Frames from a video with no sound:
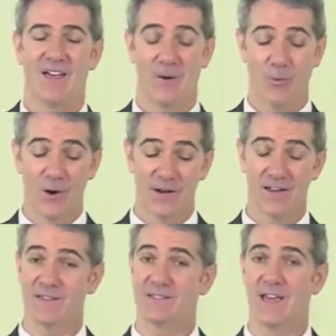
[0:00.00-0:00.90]
One
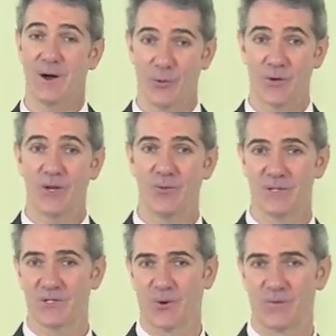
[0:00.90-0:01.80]
is Health and
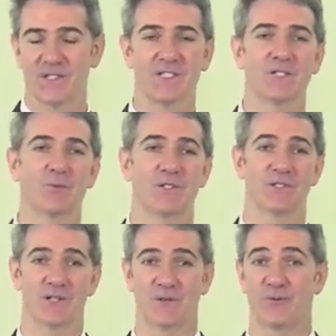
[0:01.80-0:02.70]
Human Services, which
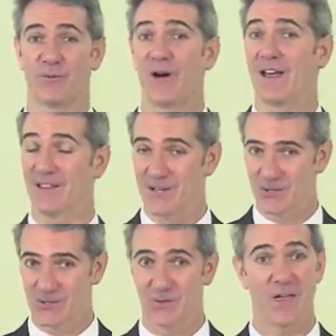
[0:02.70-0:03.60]
does it for
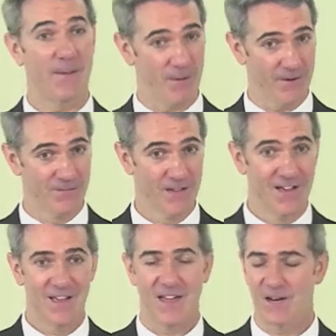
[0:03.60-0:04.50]
violations of HIPAA,
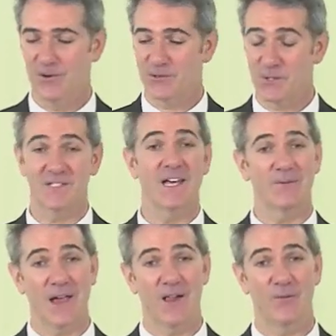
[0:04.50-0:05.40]
and also the state
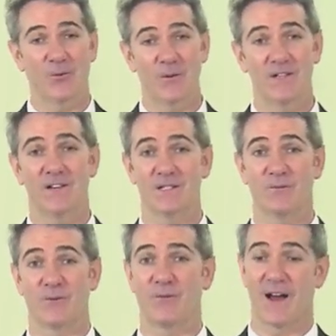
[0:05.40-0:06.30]
of California does
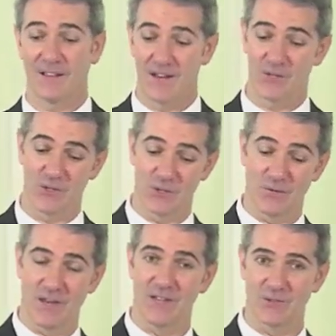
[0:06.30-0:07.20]
it for violations
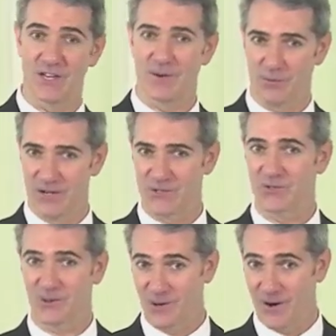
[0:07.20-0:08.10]
of its data
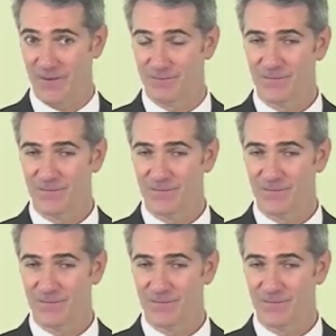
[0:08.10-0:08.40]
breach law.